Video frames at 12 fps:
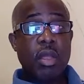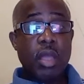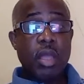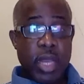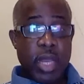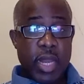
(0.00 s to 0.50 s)

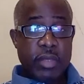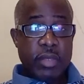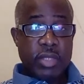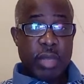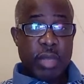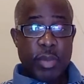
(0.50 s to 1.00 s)
and
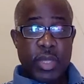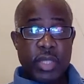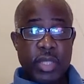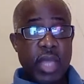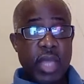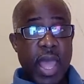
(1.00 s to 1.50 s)
simply
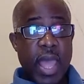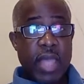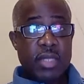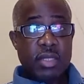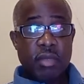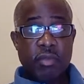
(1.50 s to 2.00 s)
to
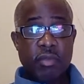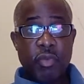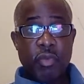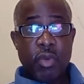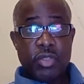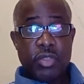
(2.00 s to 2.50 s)
ask
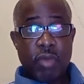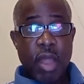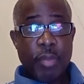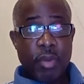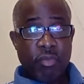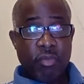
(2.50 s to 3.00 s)
for a
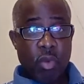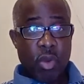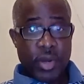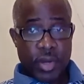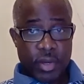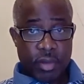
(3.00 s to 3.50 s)
drop of
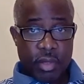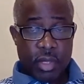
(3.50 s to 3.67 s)
water,